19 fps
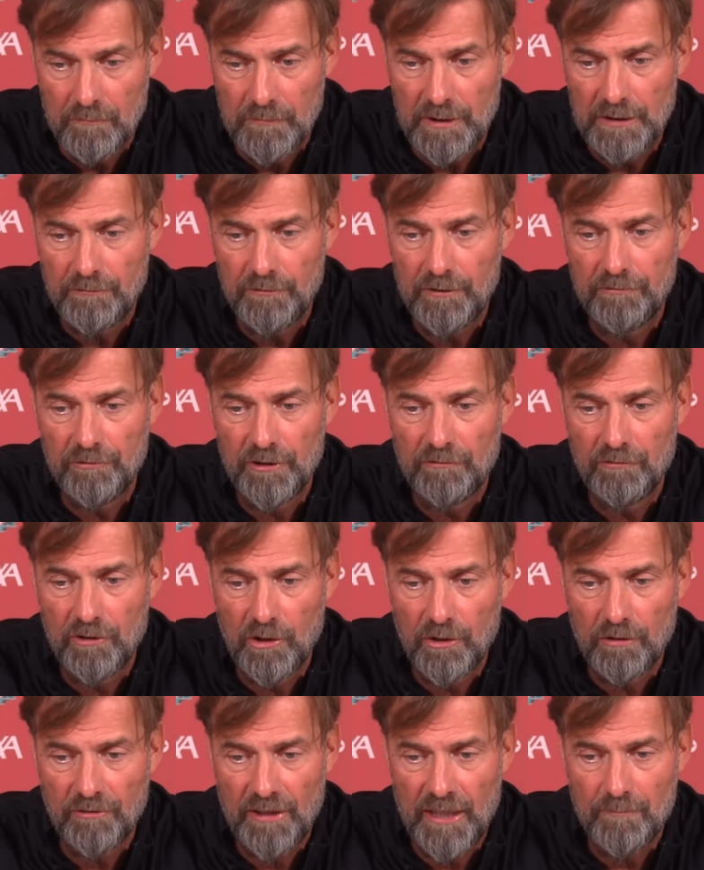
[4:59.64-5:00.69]
But if we have a
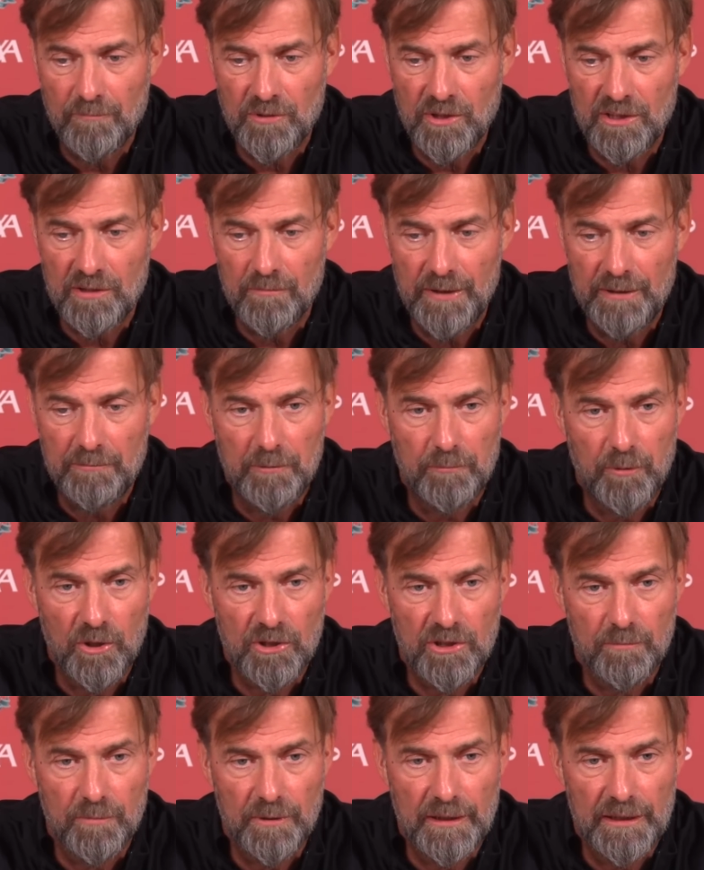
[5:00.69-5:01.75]
lot of ups, it's maybe
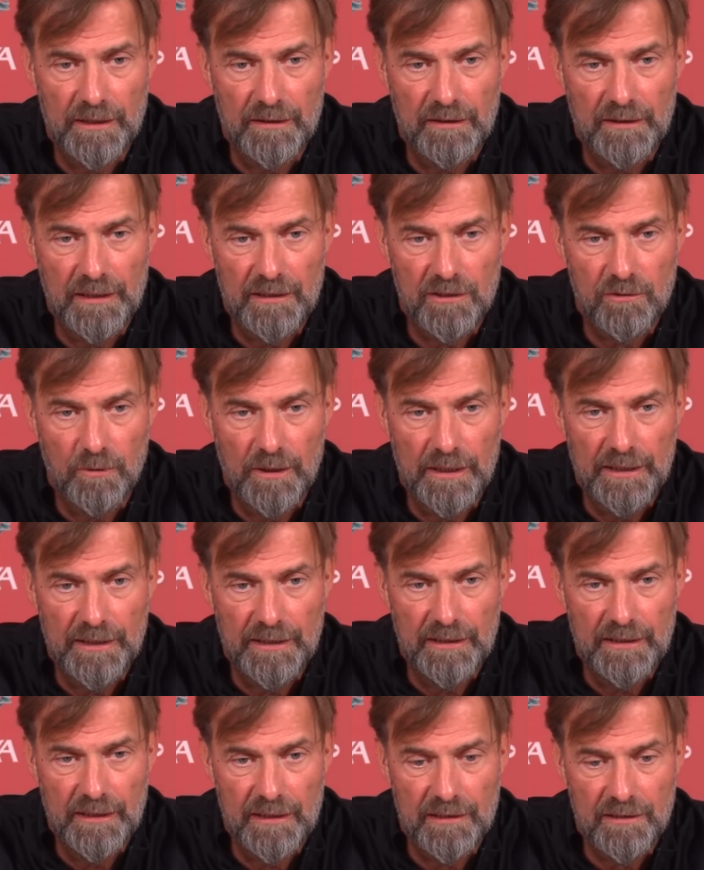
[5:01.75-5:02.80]
possible, and that's why
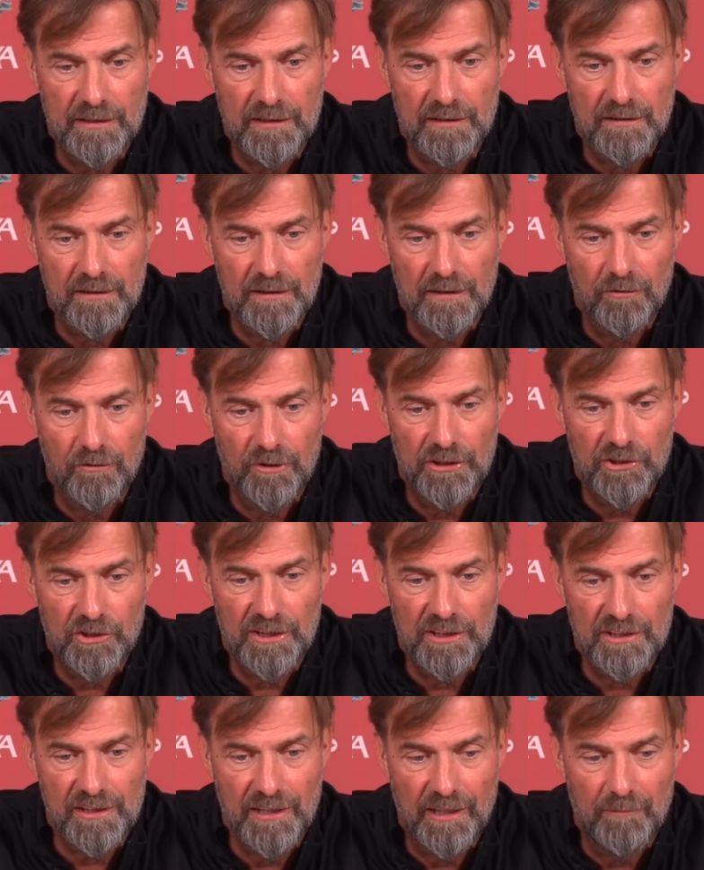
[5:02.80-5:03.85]
he has this
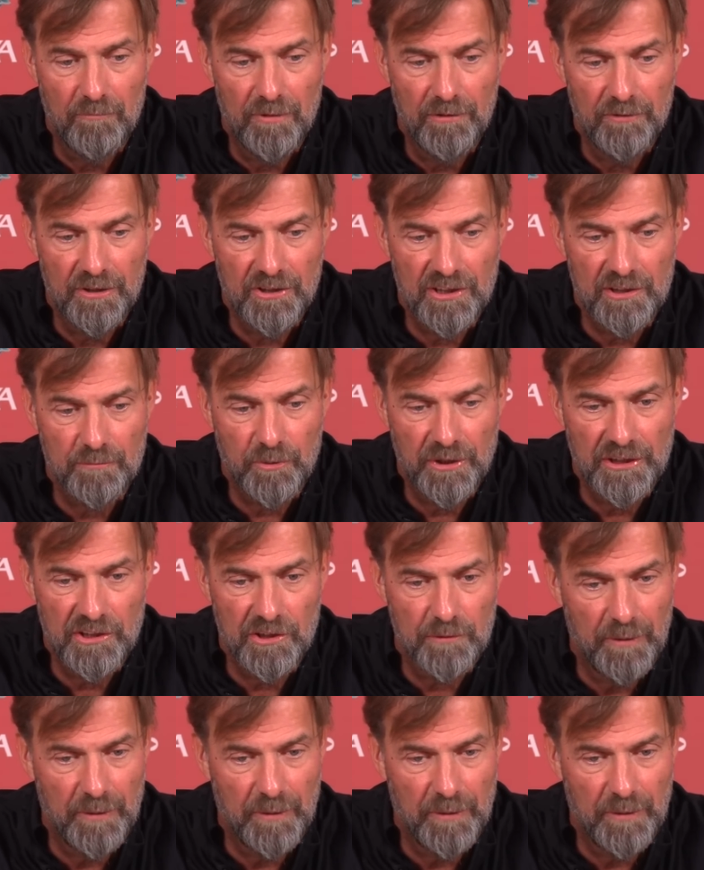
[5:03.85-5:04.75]
reached this number, which is pretty